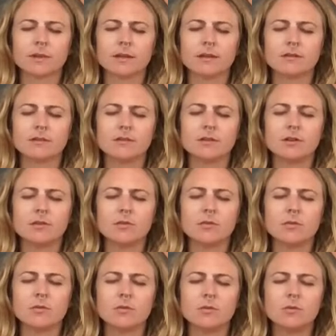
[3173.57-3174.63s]
as though
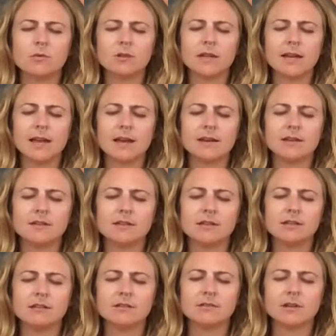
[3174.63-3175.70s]
all the
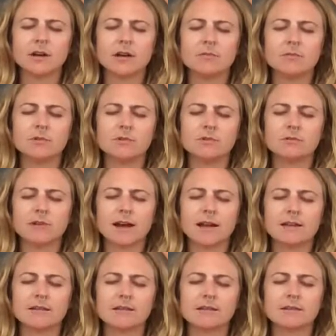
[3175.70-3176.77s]
energies have come to
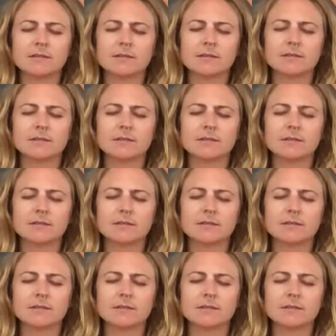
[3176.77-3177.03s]
rest.